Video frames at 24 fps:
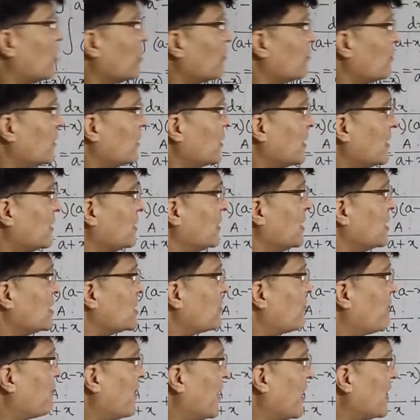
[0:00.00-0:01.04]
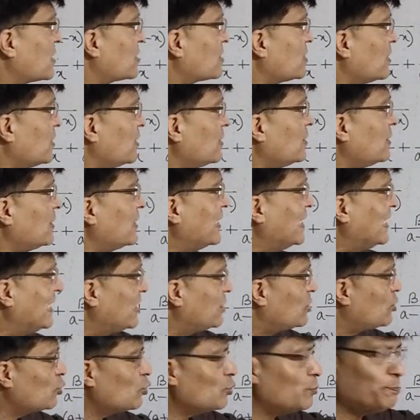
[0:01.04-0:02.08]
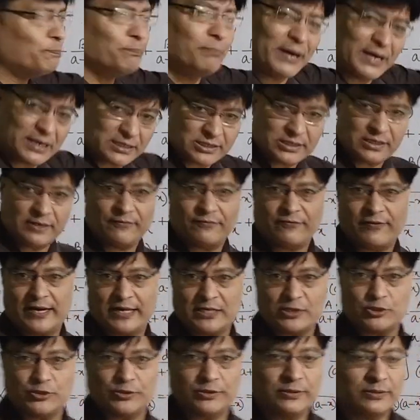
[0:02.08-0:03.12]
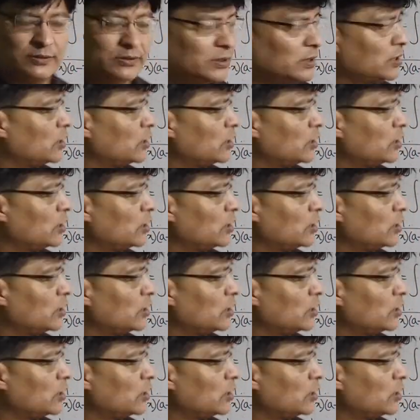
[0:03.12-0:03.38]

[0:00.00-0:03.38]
converted this fraction into partial fraction.